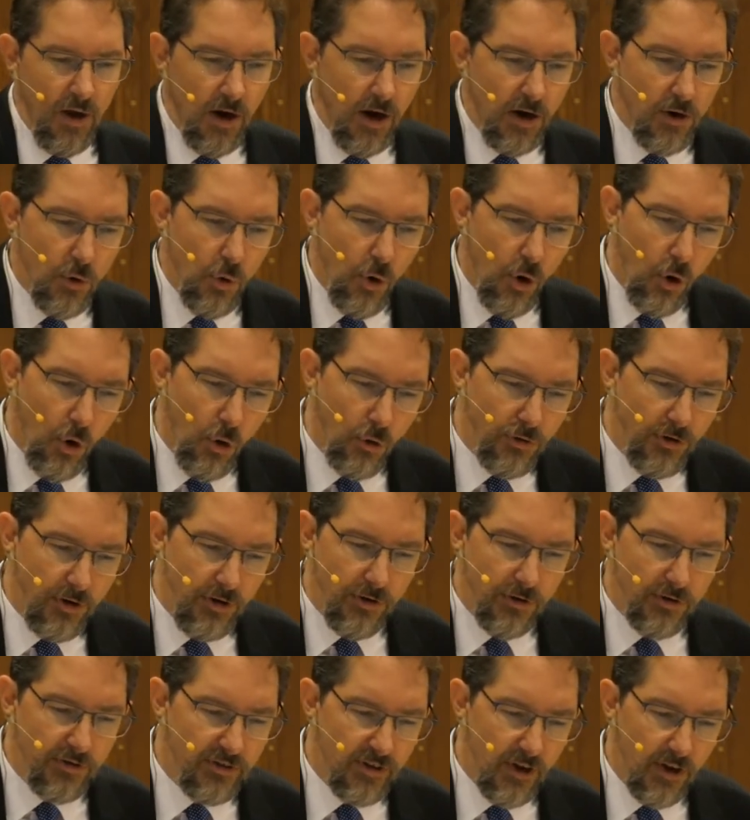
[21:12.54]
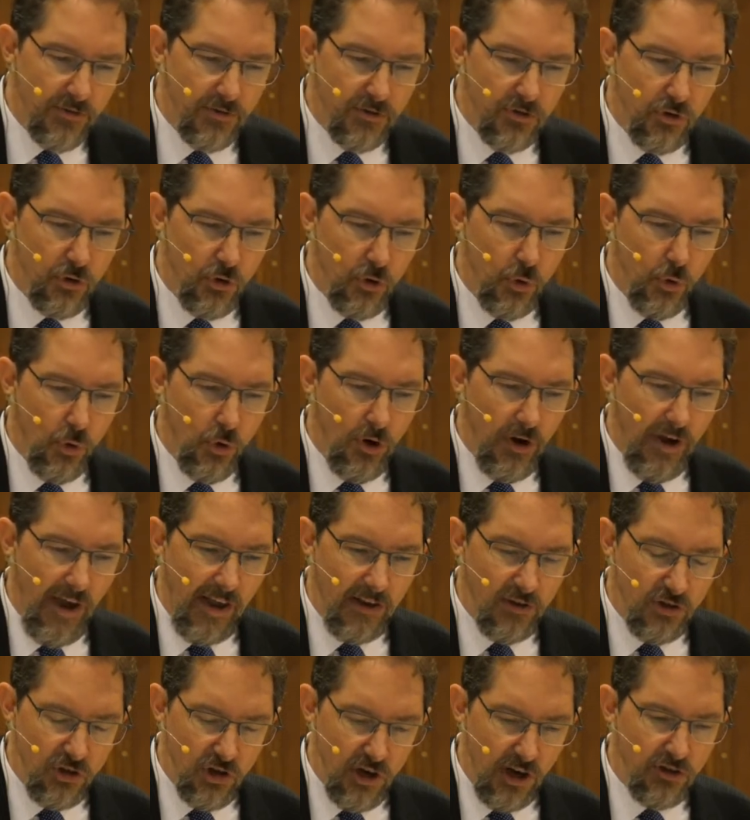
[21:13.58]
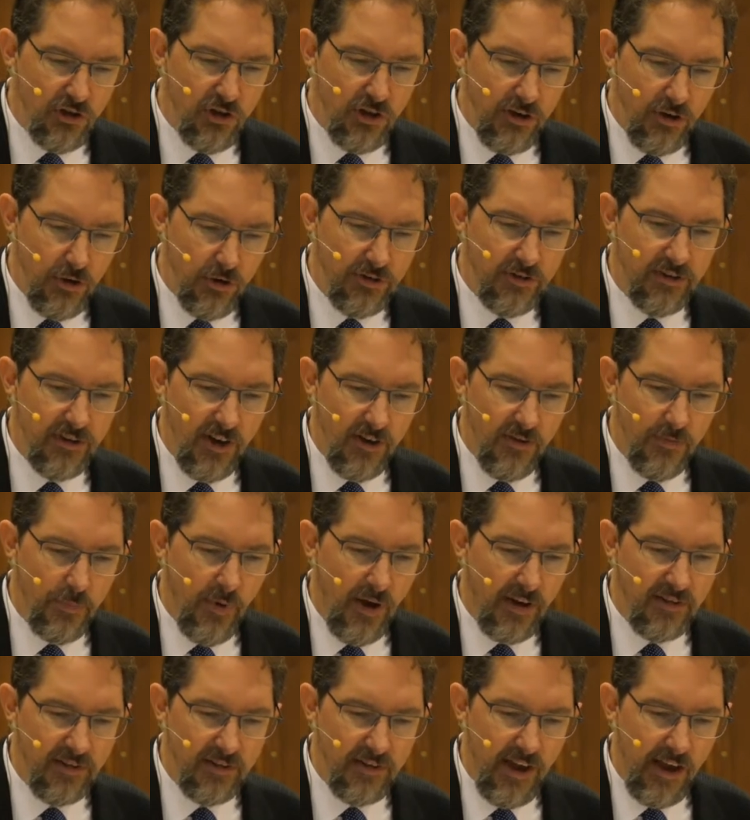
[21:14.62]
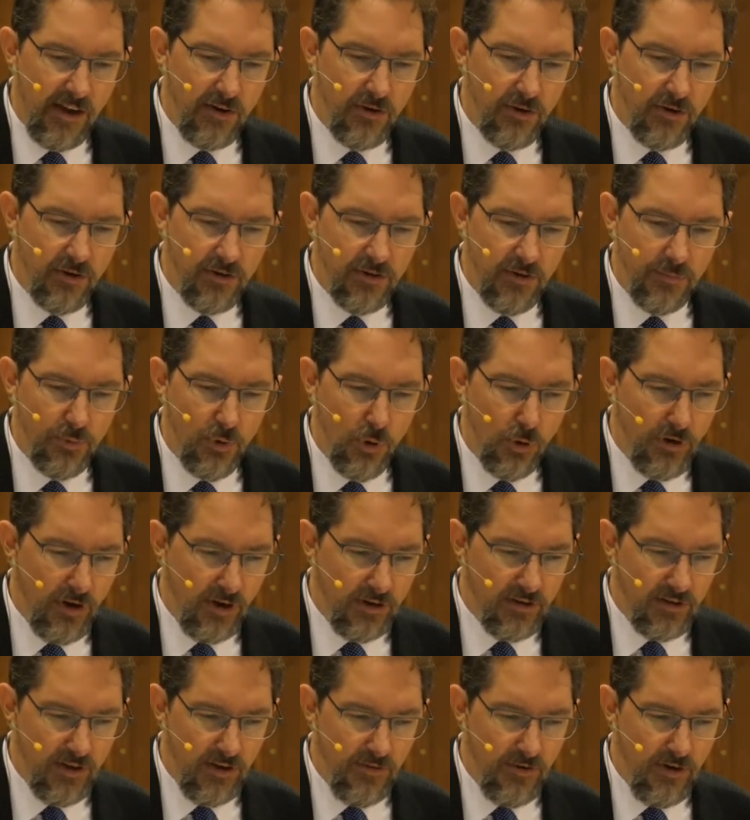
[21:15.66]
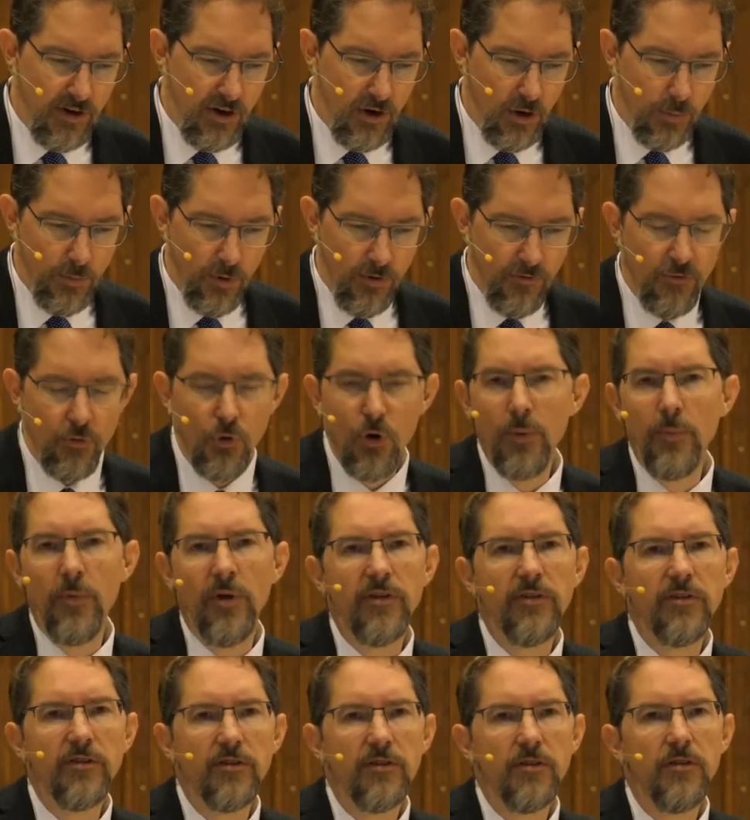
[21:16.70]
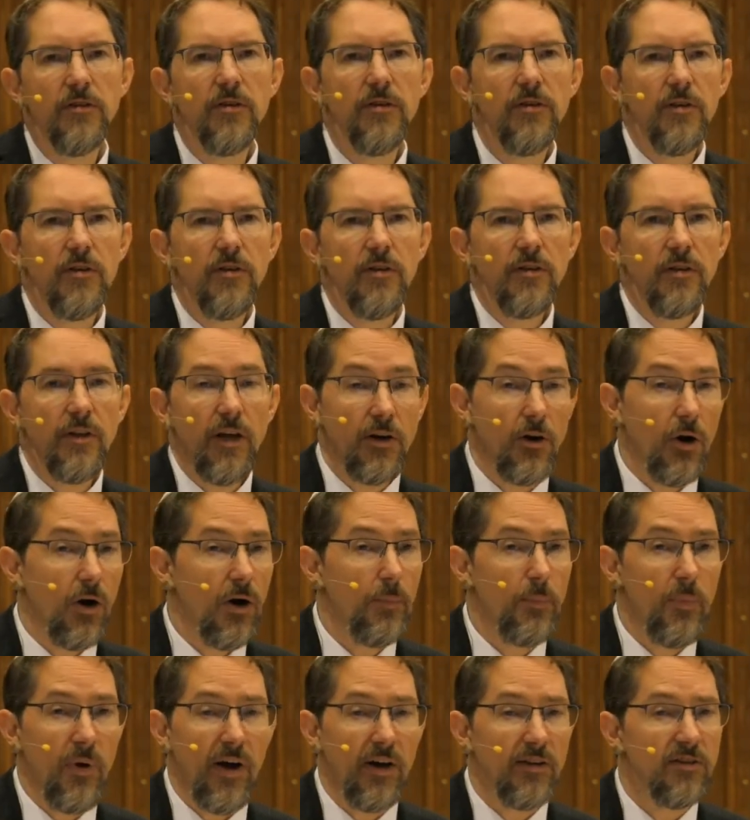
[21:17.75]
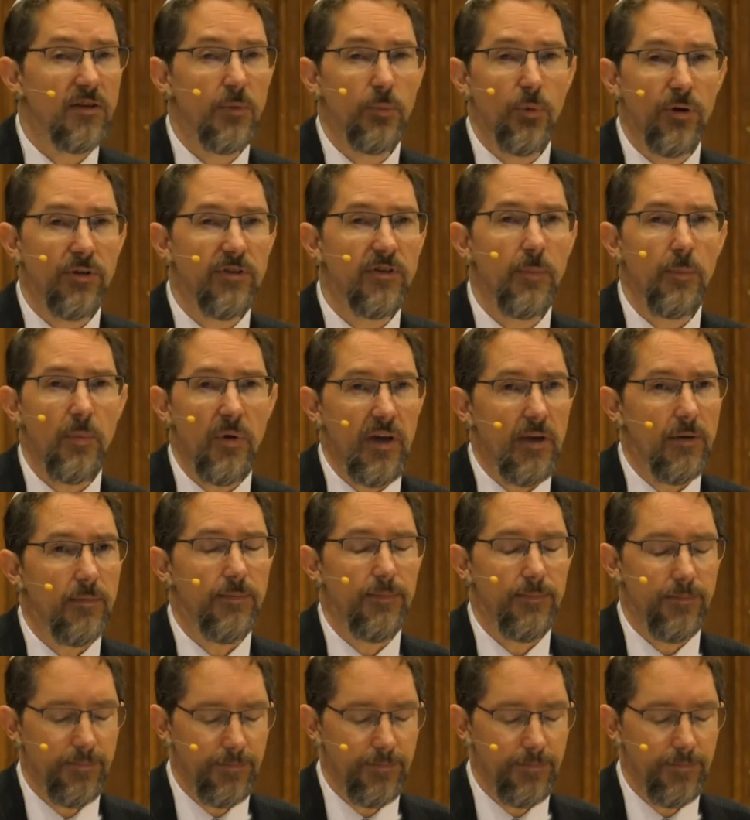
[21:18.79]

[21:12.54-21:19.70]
are you holding yourself to and judging yourself by standards of productivity or performance that are impossible to meet?